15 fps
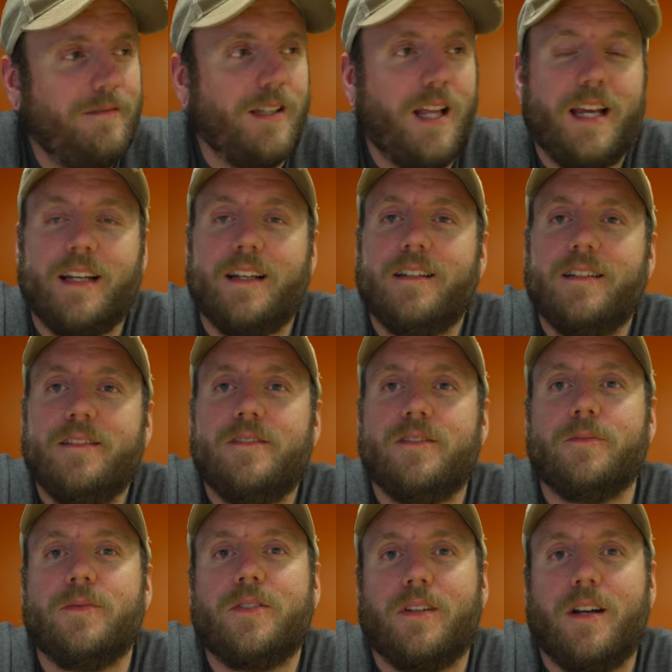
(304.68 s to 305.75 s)
like,
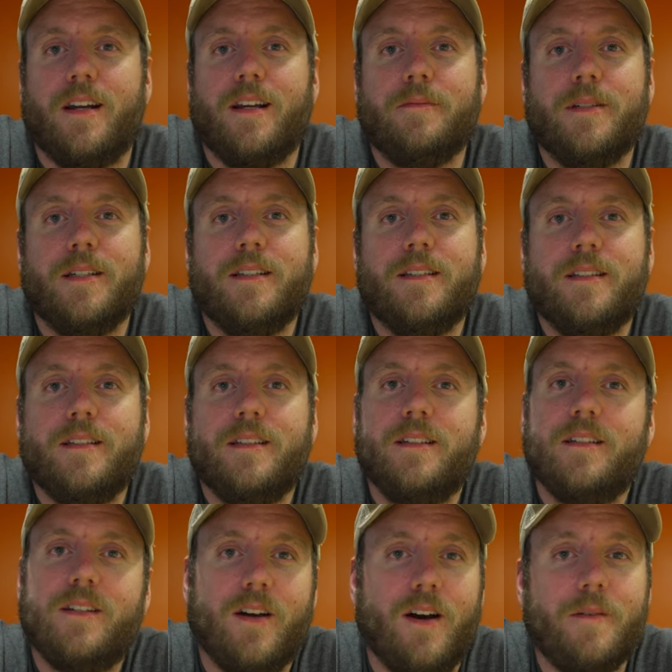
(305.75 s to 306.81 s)
subscribe,
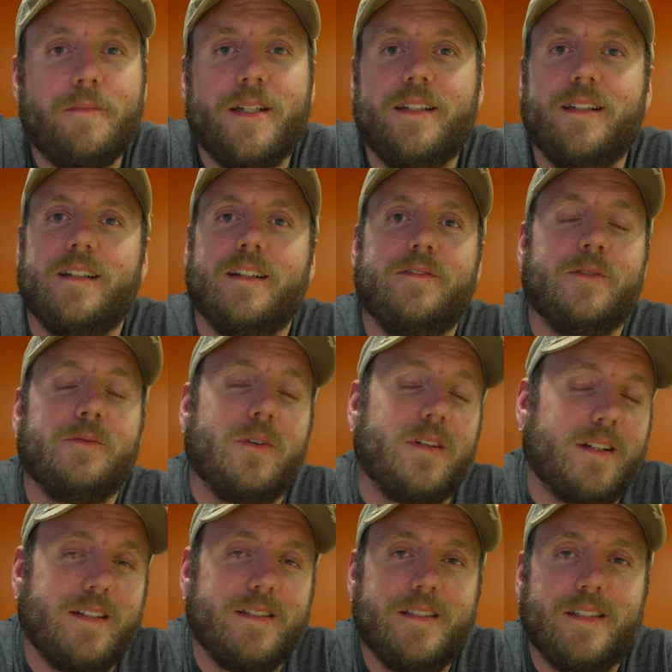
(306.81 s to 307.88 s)
comment if you
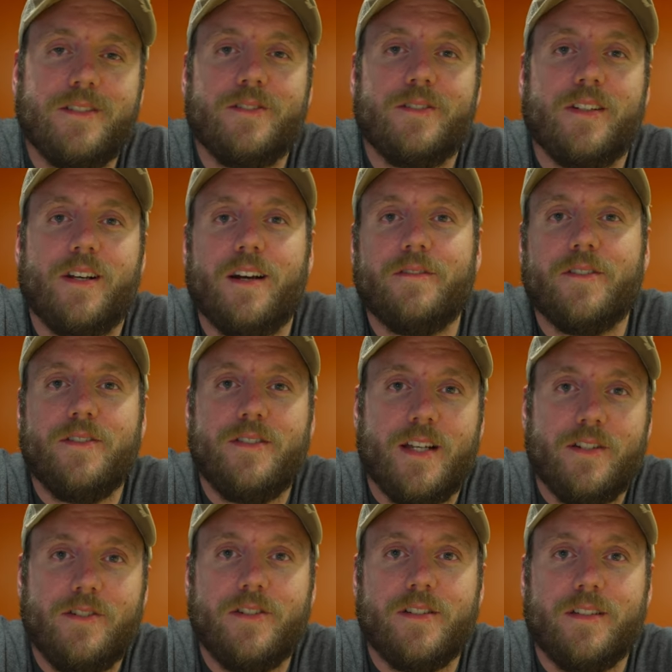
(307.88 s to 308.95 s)
want to continue the
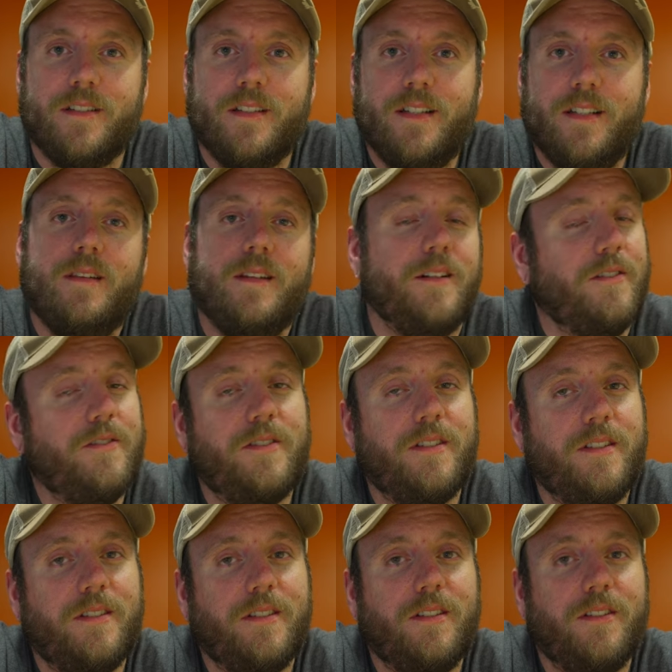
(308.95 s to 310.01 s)
conversation, and I'll
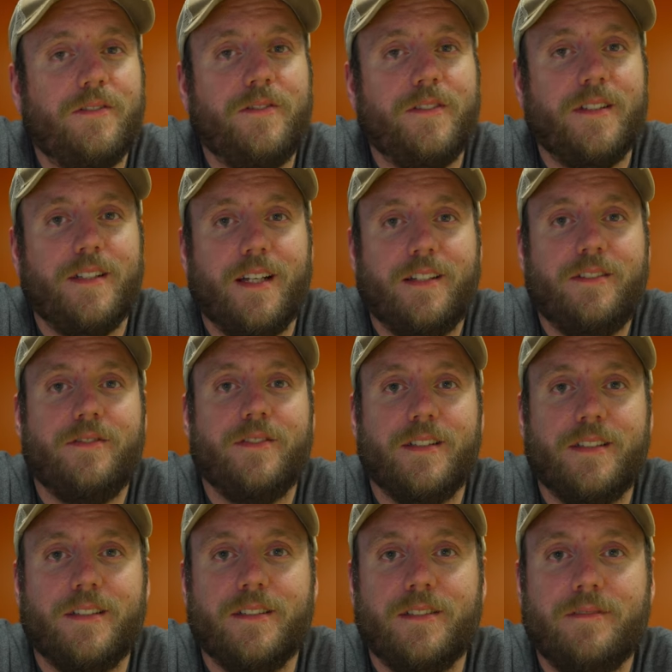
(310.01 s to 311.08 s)
see y'all for the next
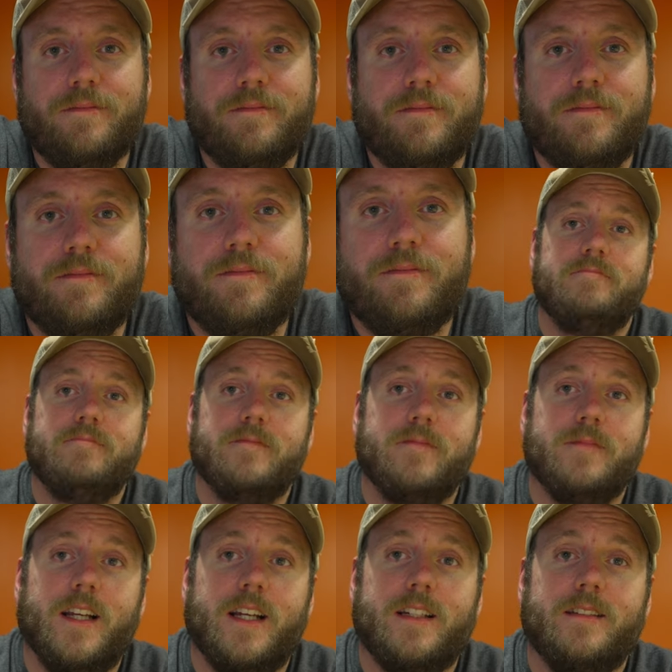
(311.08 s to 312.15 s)
video.
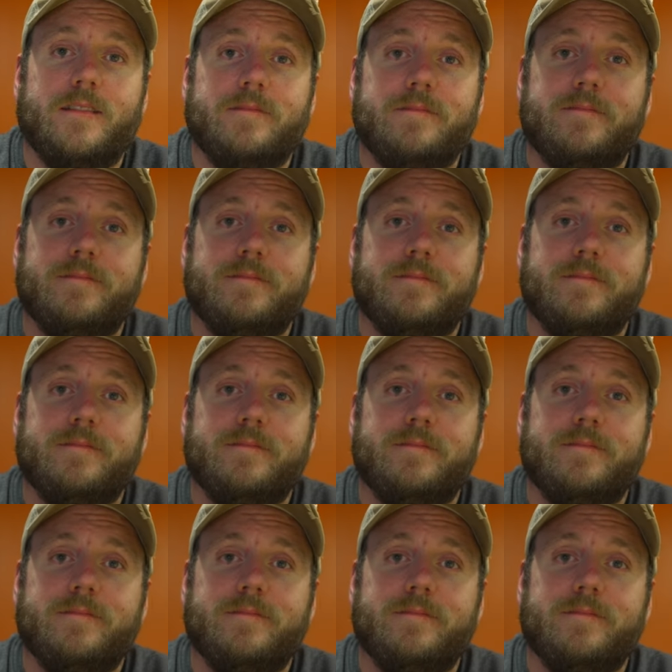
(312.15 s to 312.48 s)
Later.